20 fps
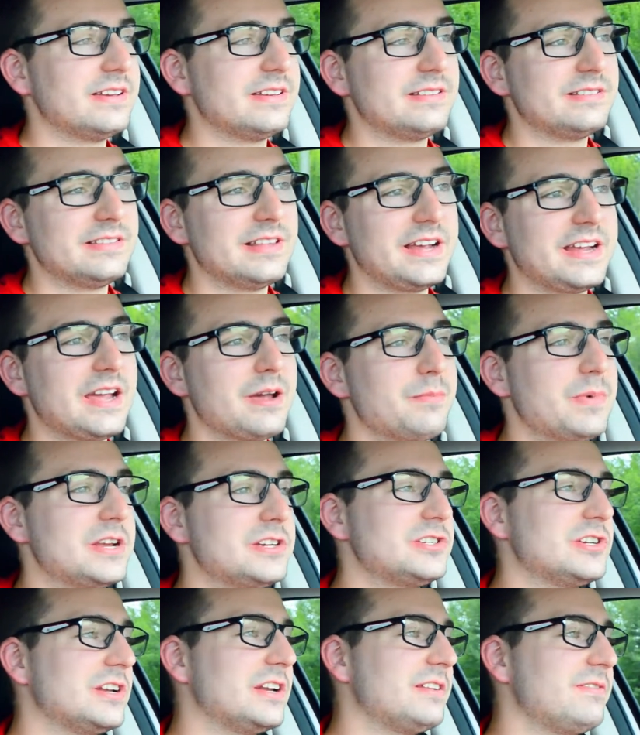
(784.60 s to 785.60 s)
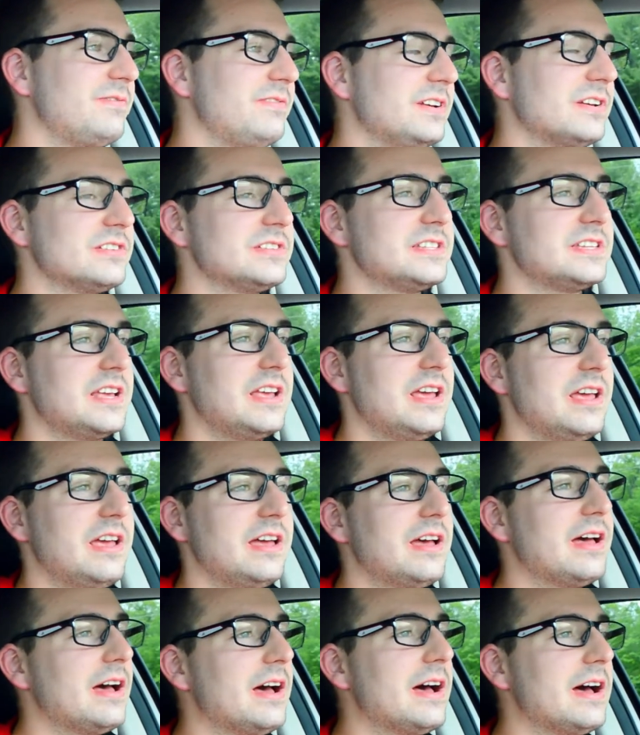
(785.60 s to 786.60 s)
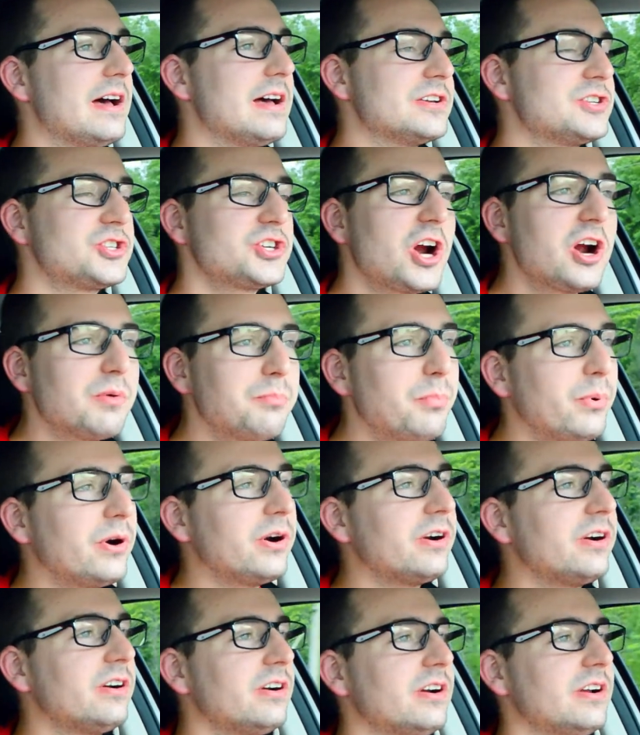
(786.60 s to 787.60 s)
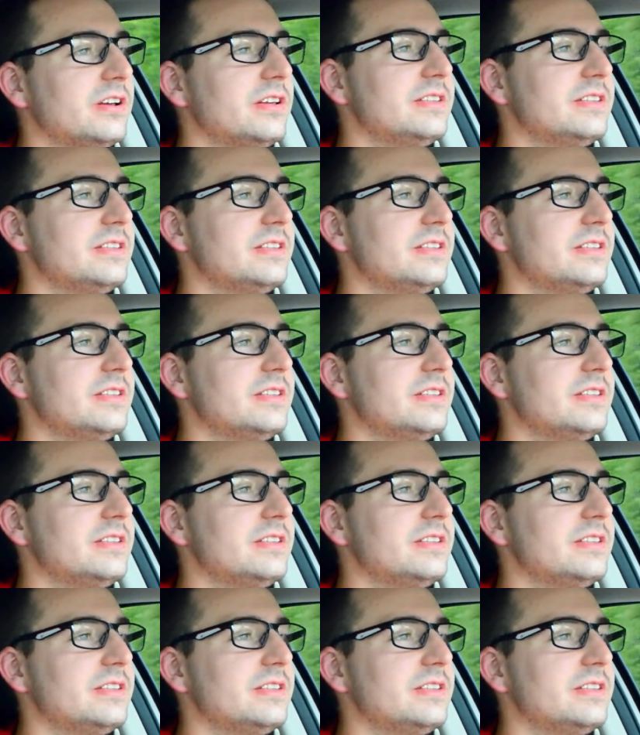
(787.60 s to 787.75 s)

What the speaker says: like I mentioned, it feels sharper.